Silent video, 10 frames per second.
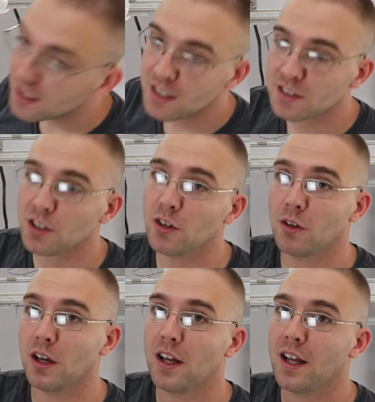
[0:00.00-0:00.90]

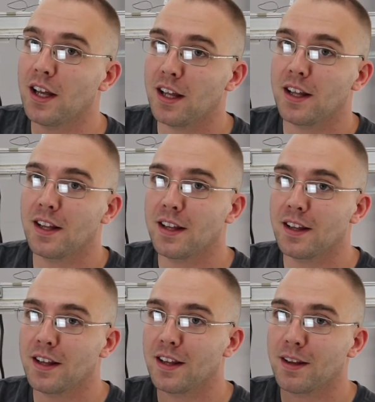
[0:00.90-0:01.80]
So
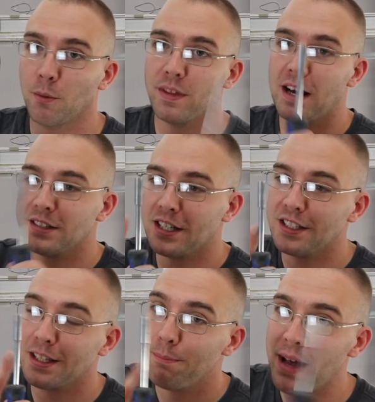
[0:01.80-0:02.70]
without
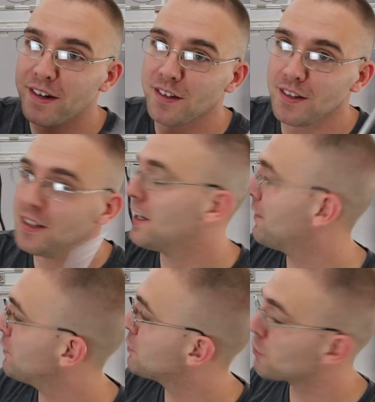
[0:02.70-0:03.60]
touching the metal,
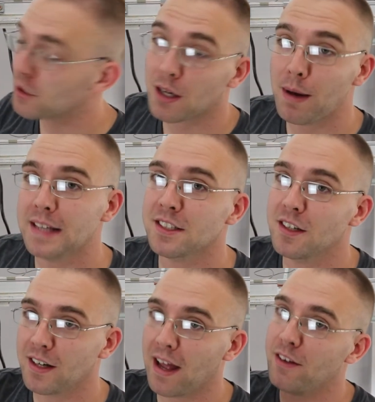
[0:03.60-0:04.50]
if you short the
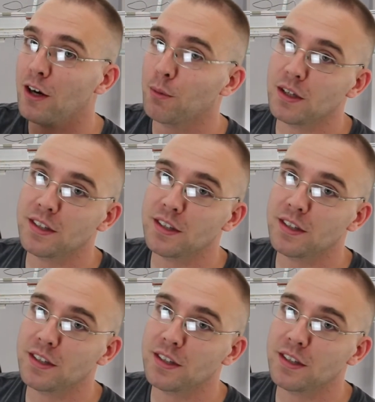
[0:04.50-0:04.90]
capacitor together, it will